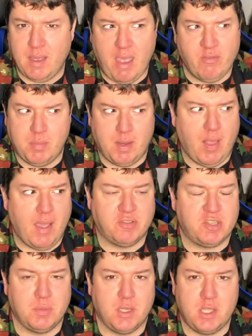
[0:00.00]
I haven't been live
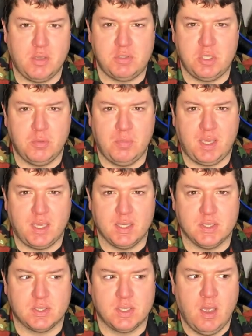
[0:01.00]
streaming on YouTube
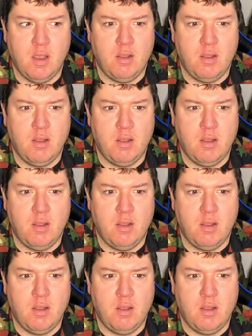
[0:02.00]
because